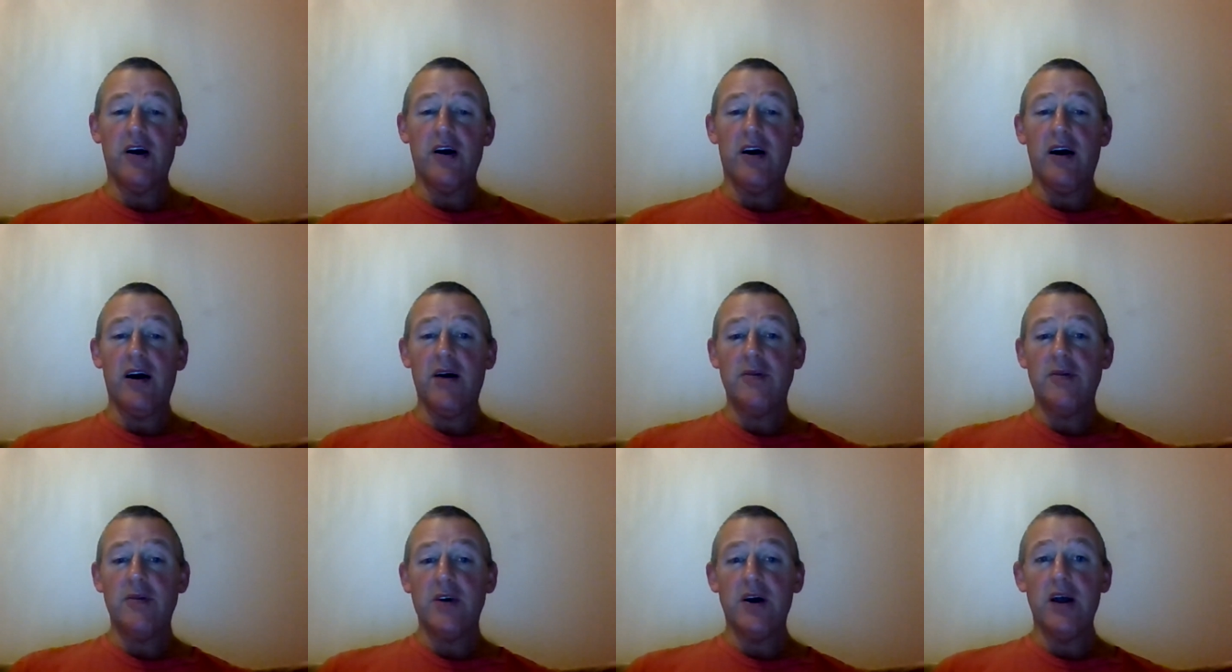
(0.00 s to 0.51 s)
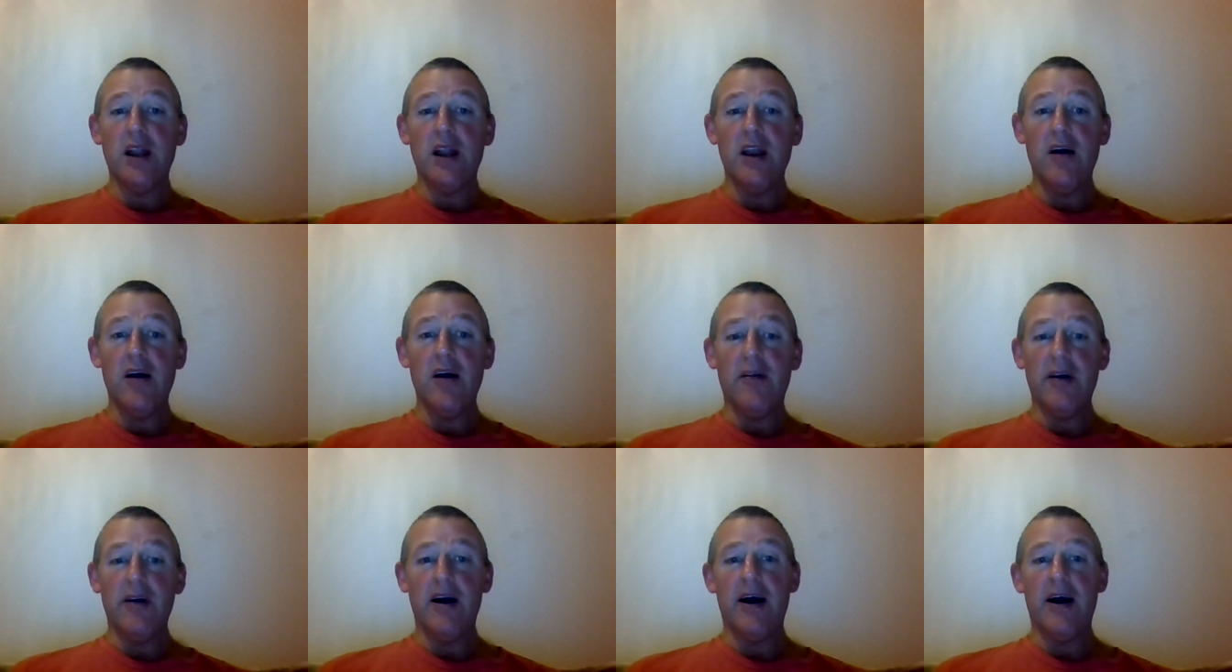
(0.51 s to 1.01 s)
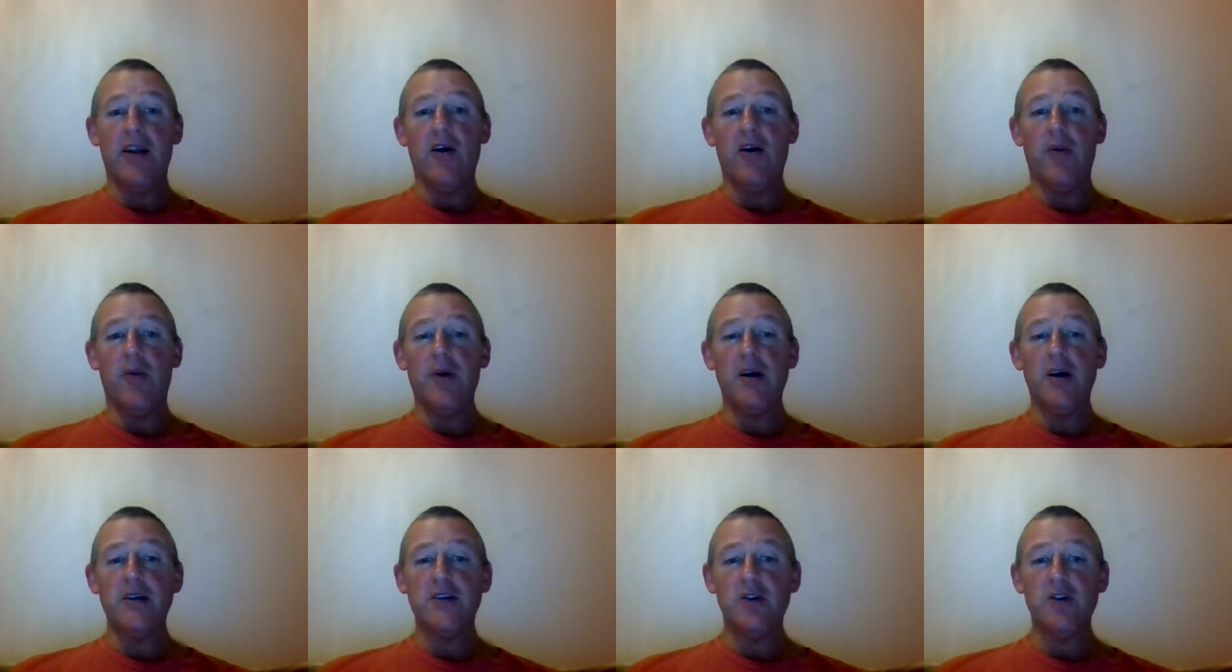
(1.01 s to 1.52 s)
I absolutely love it, and
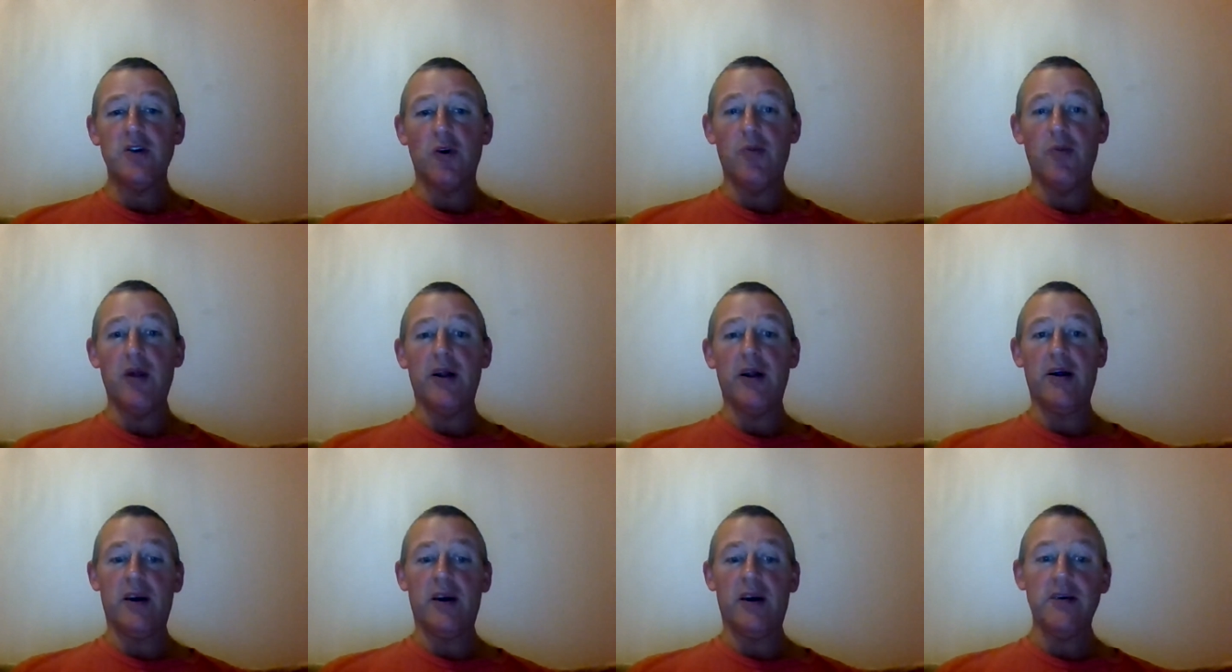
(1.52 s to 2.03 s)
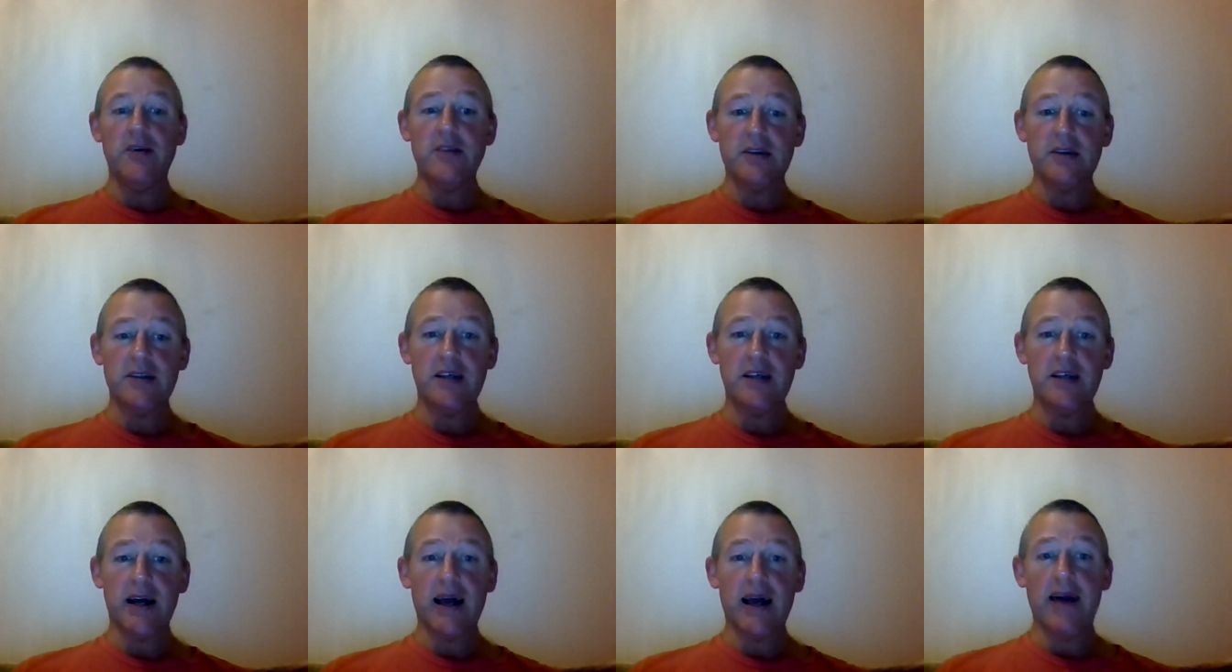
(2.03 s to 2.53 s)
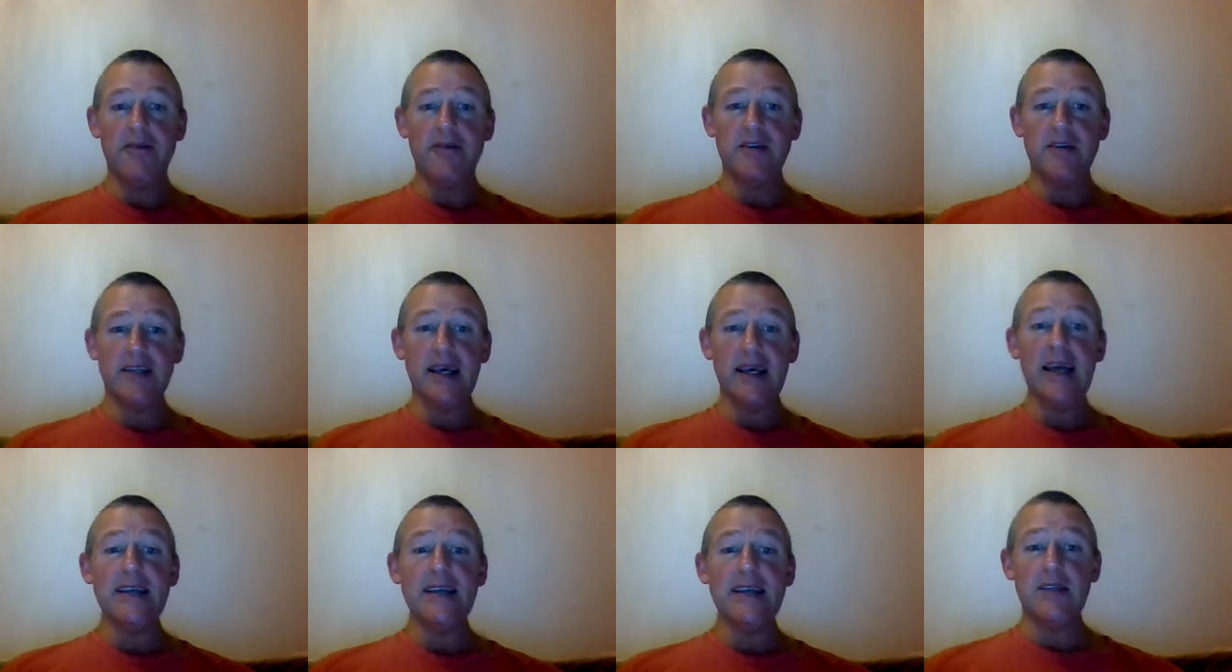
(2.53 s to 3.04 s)
not because it's all blood and guts, because thank heavens
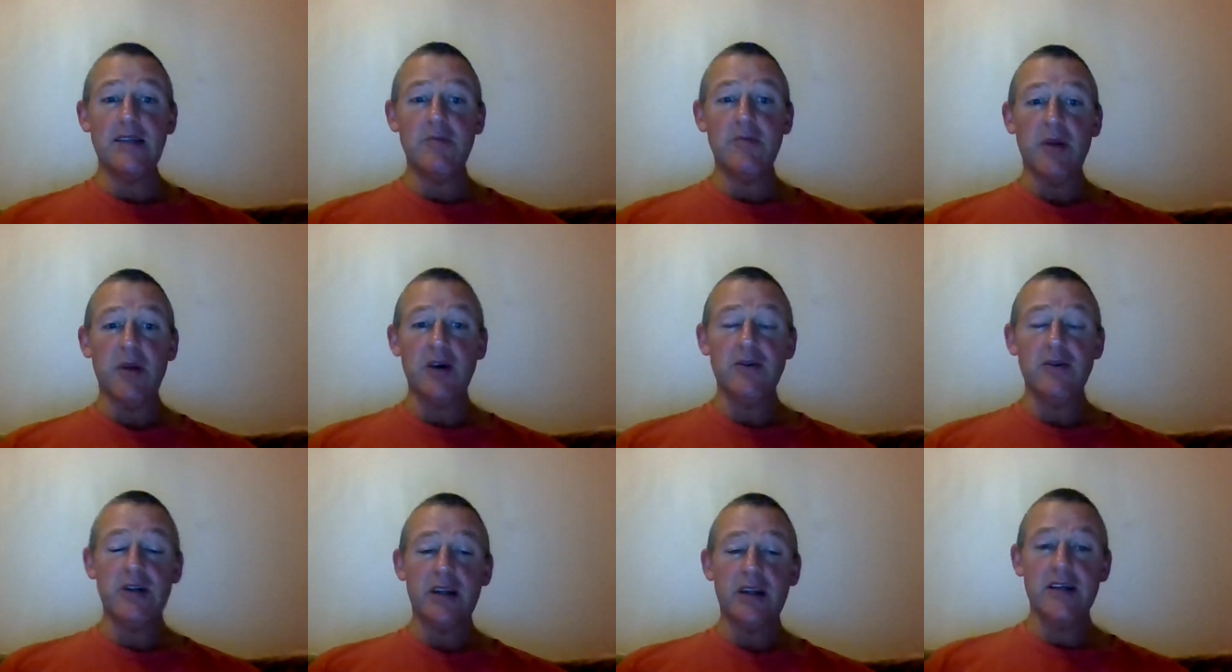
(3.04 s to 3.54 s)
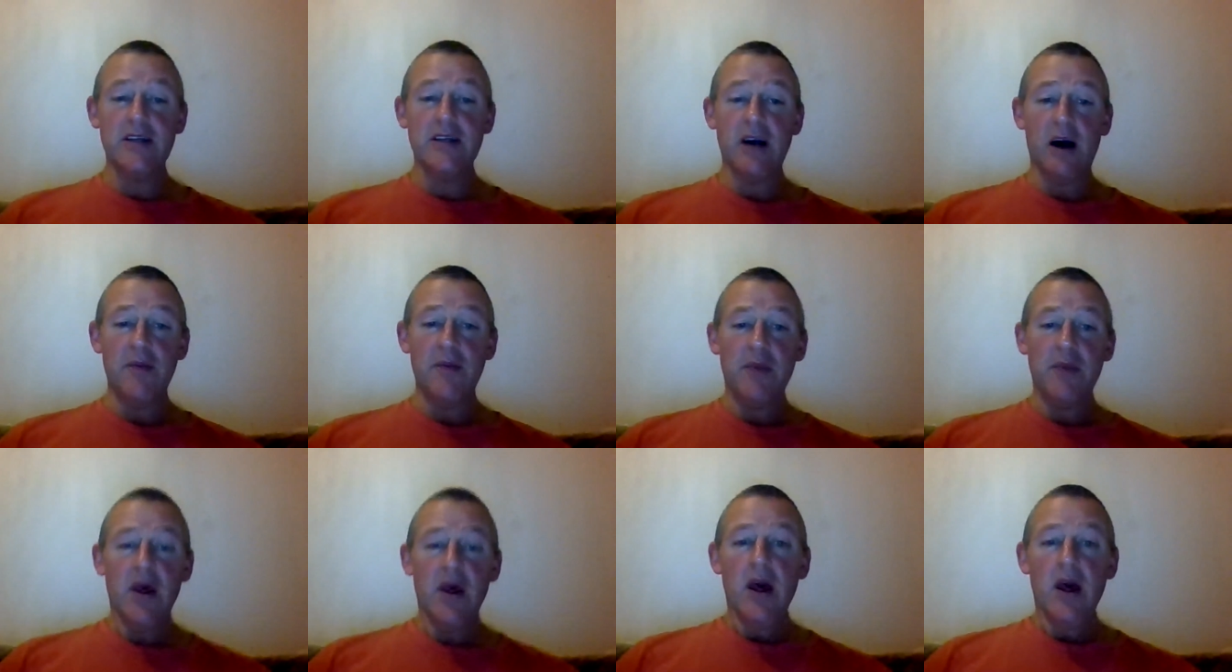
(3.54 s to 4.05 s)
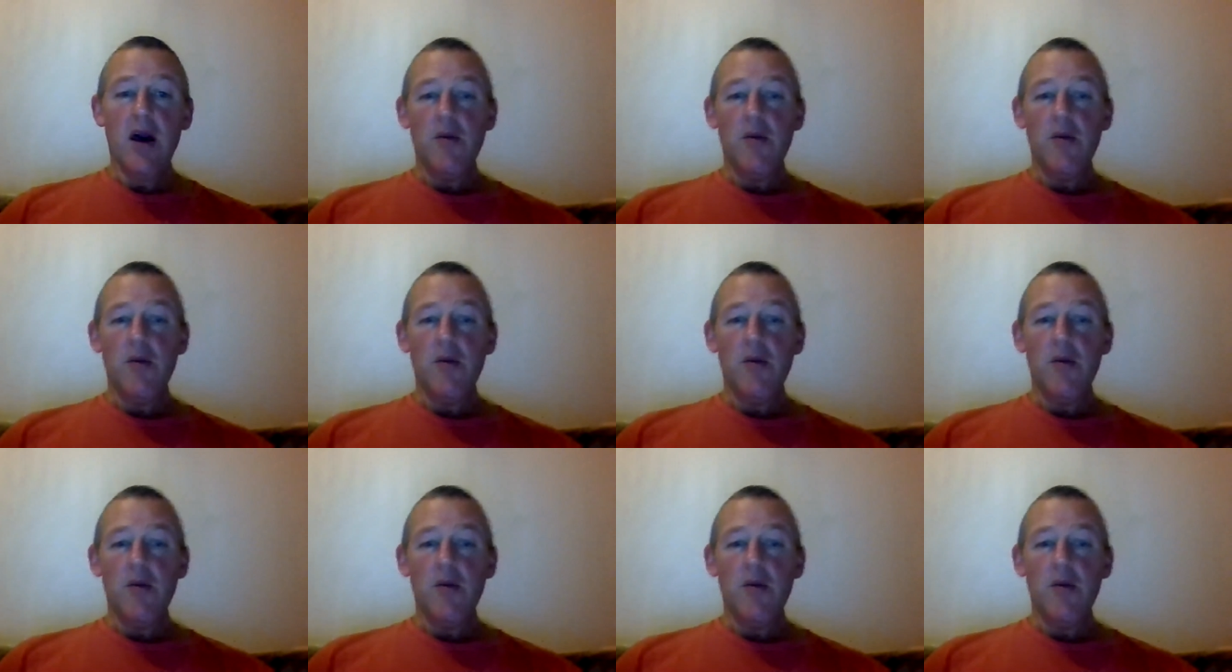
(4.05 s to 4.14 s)
it isn't most of the time,